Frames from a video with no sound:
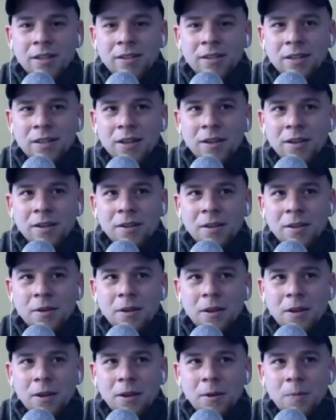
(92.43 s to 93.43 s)
That's like
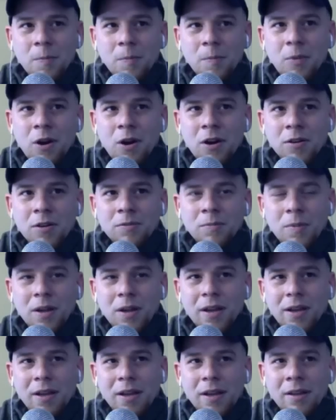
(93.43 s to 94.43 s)
part of
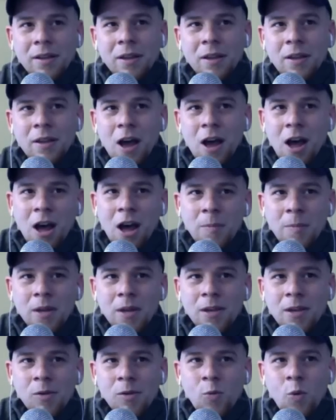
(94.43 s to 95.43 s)
my
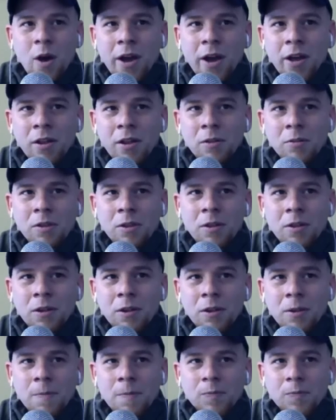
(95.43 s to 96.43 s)
hobby, while
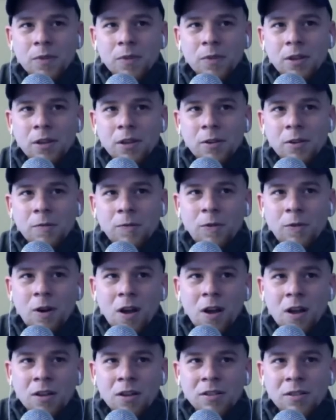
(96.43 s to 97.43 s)
the
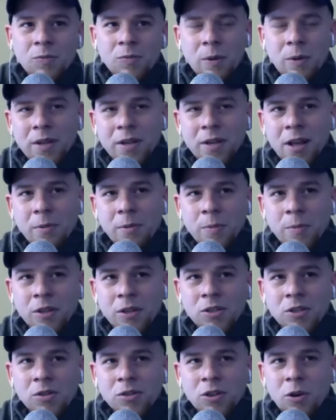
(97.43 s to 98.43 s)
frogs and reptile
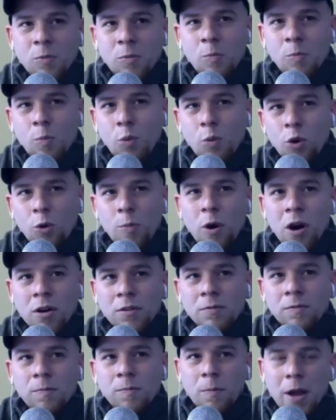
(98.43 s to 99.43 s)
pictures are more part
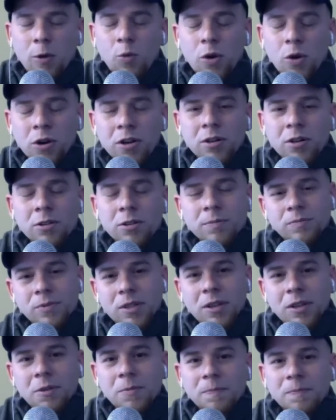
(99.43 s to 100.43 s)
of my work.
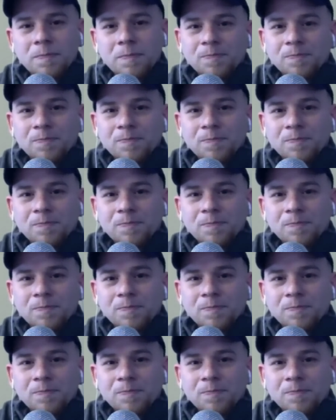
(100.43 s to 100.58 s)
So,